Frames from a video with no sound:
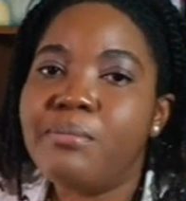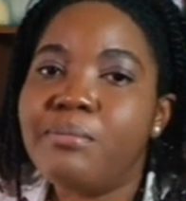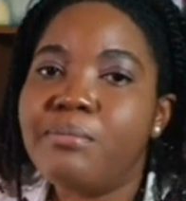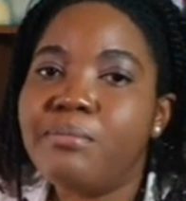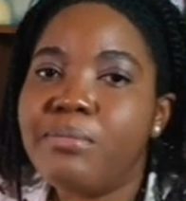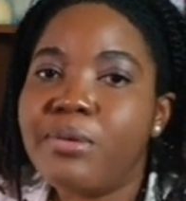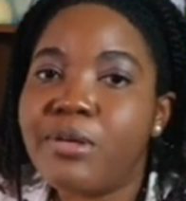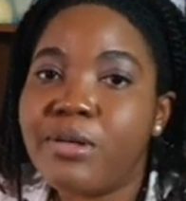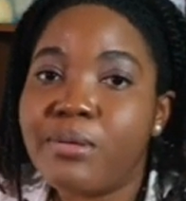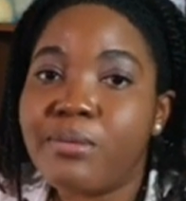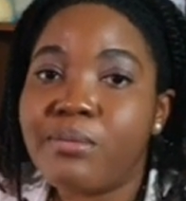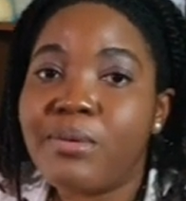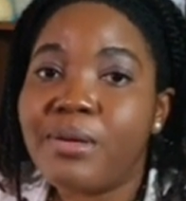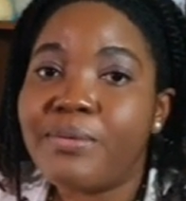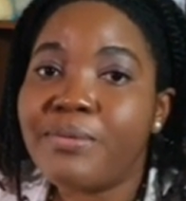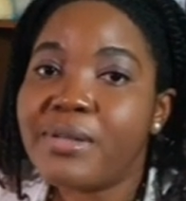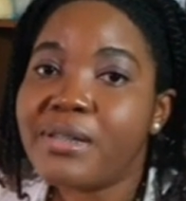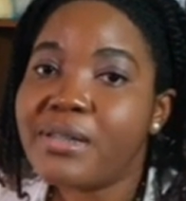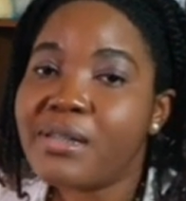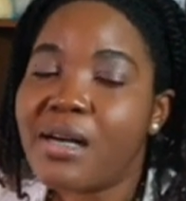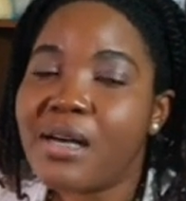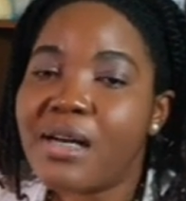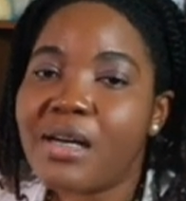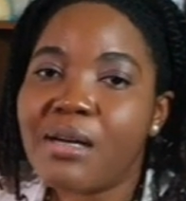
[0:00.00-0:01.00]
But when we
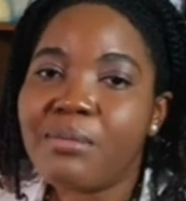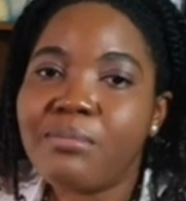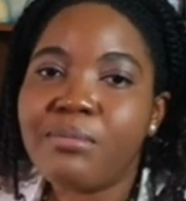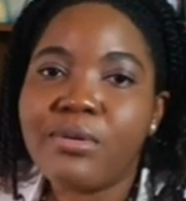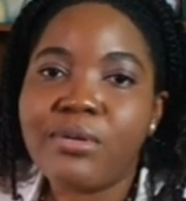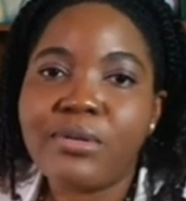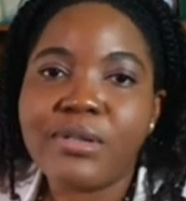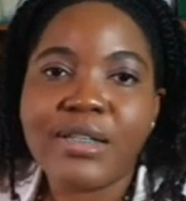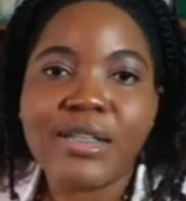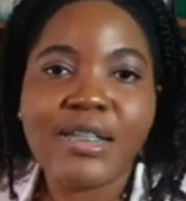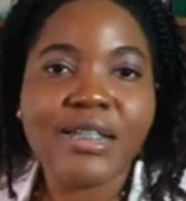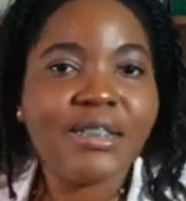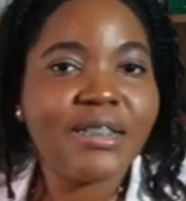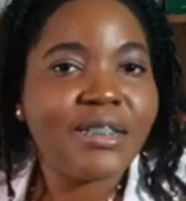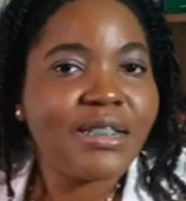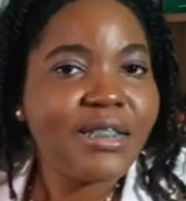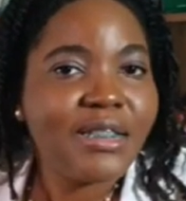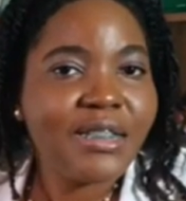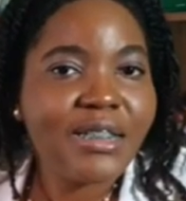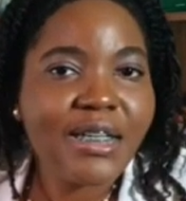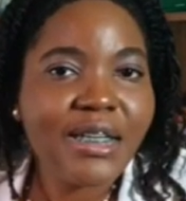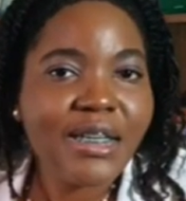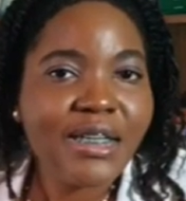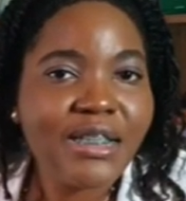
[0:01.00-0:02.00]
talk about
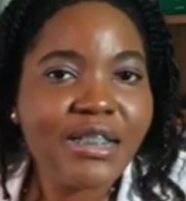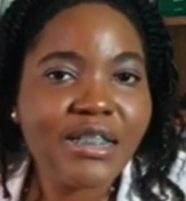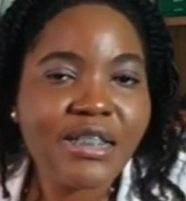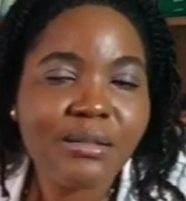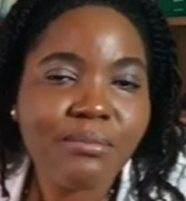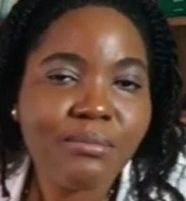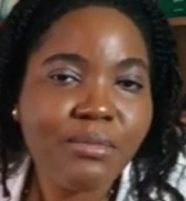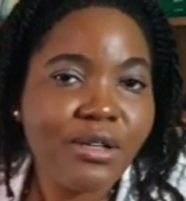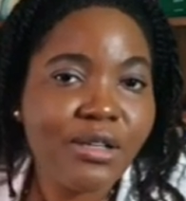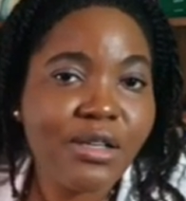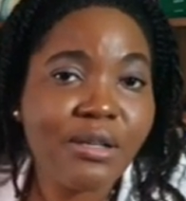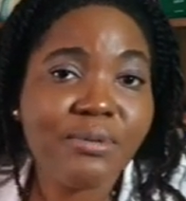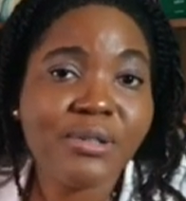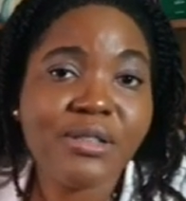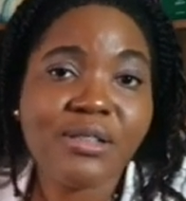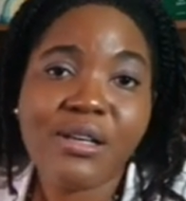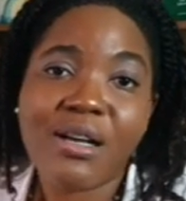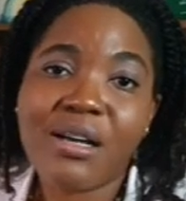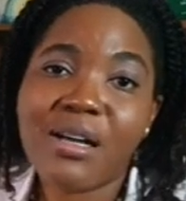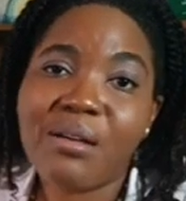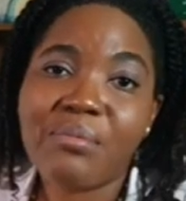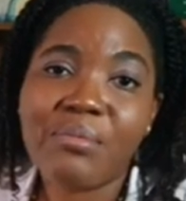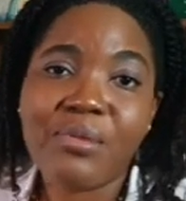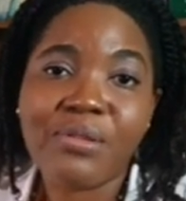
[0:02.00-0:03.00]
interchanging money, we
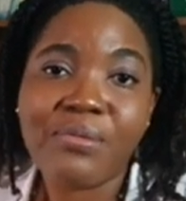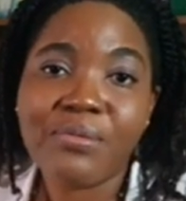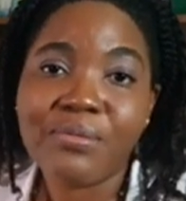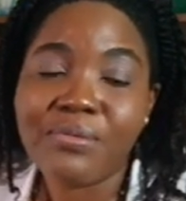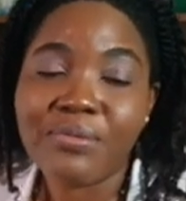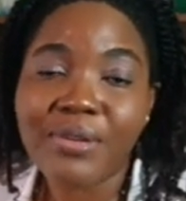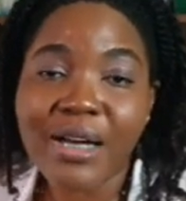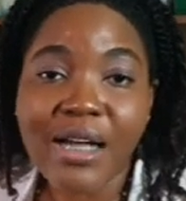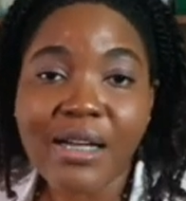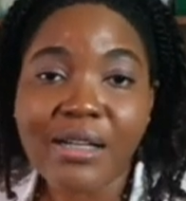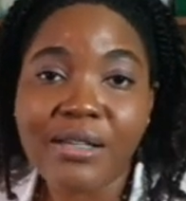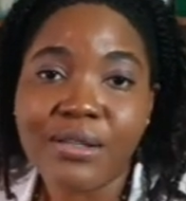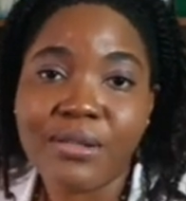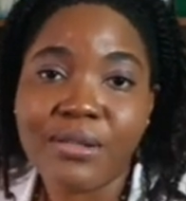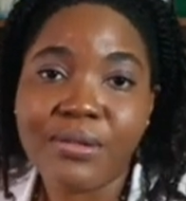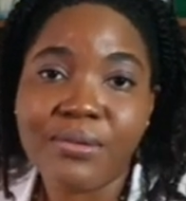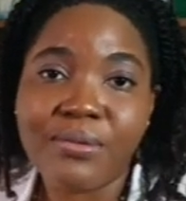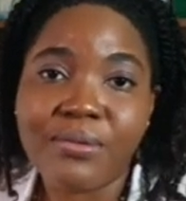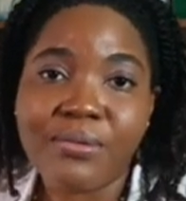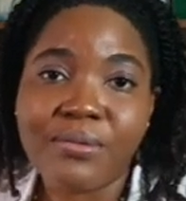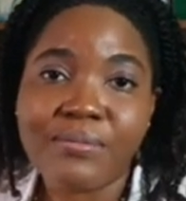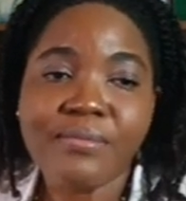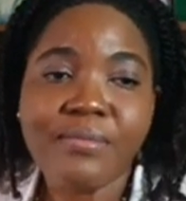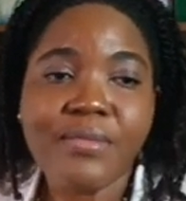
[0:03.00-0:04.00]
talk about value.
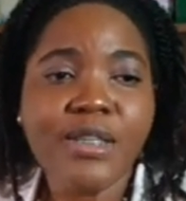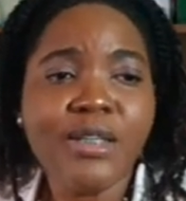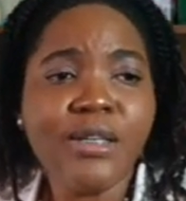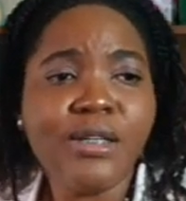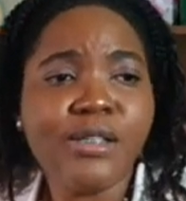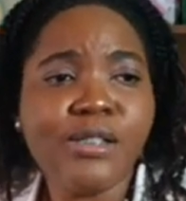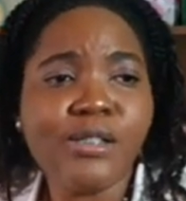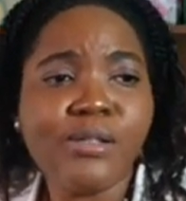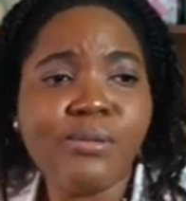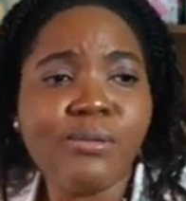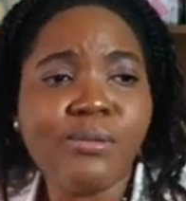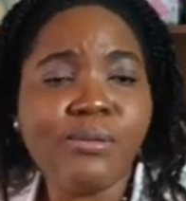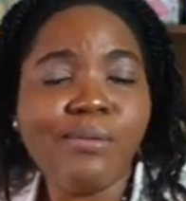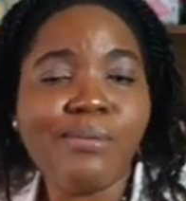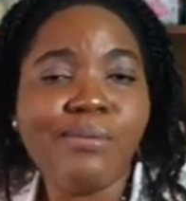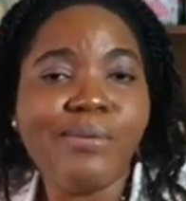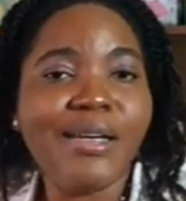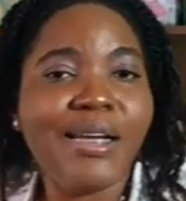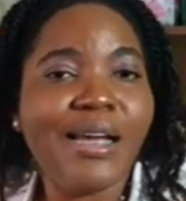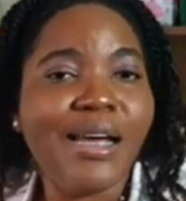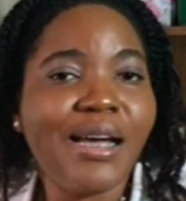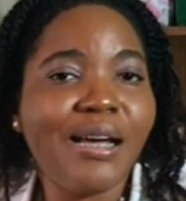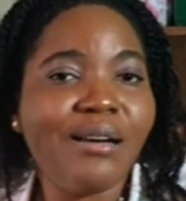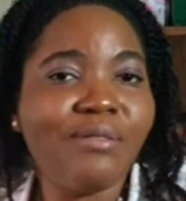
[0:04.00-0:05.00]
So when
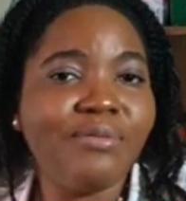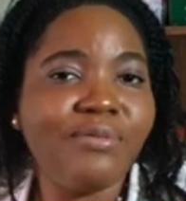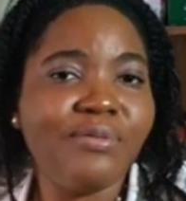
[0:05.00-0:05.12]
I have,